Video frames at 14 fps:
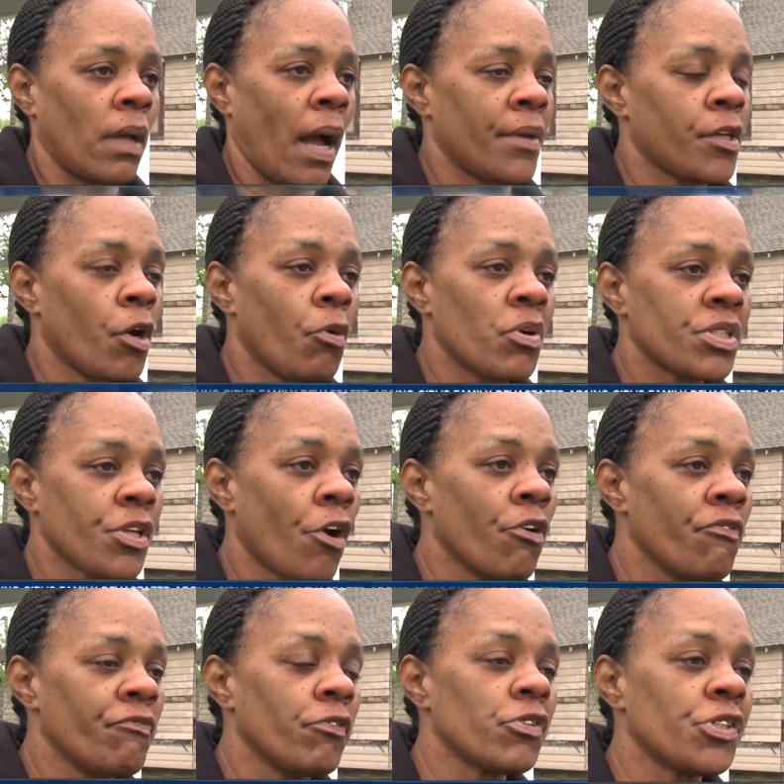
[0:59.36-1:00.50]
I know it's
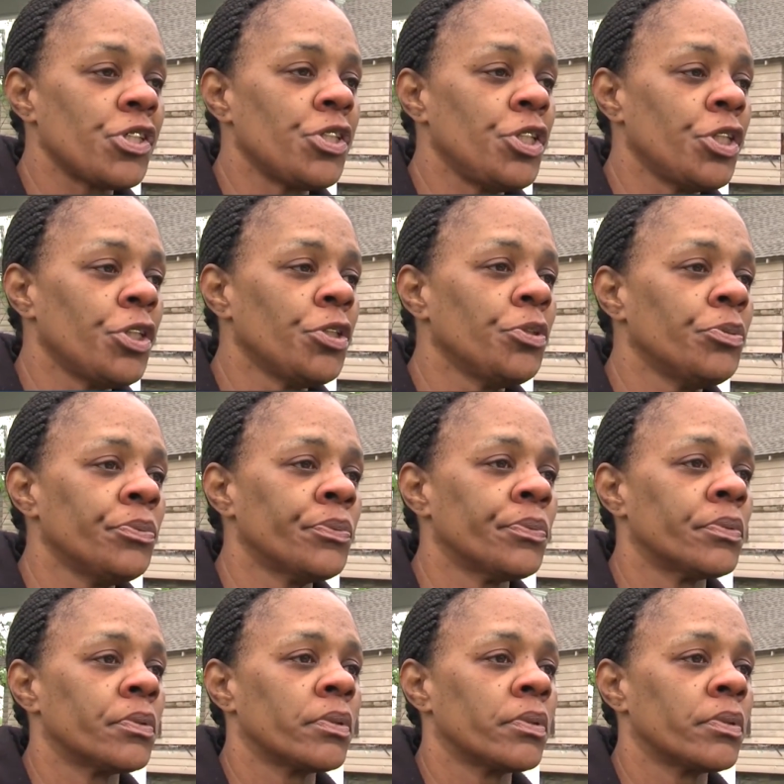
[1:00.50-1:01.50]
hurtful to you.